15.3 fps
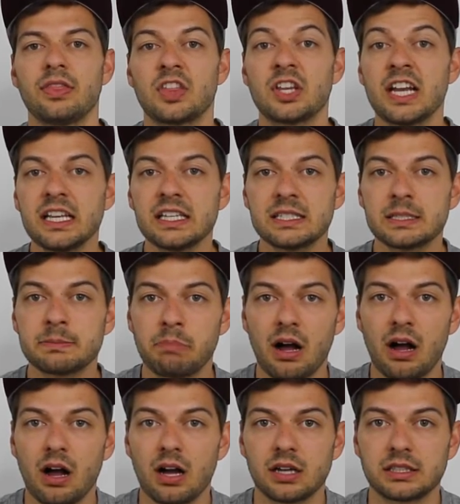The next
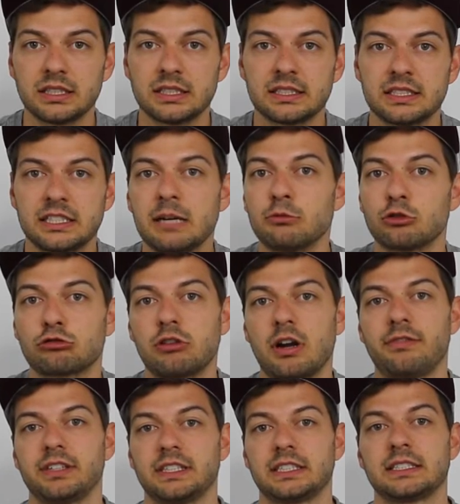part is
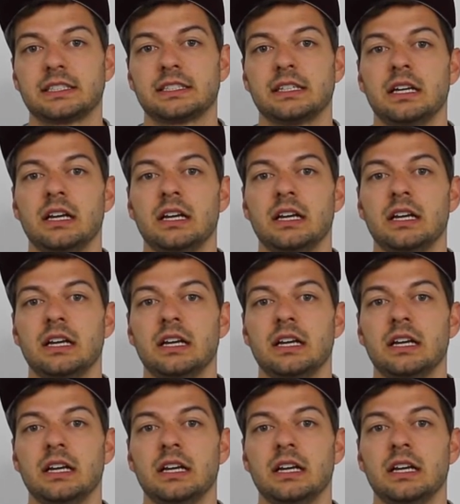demographics.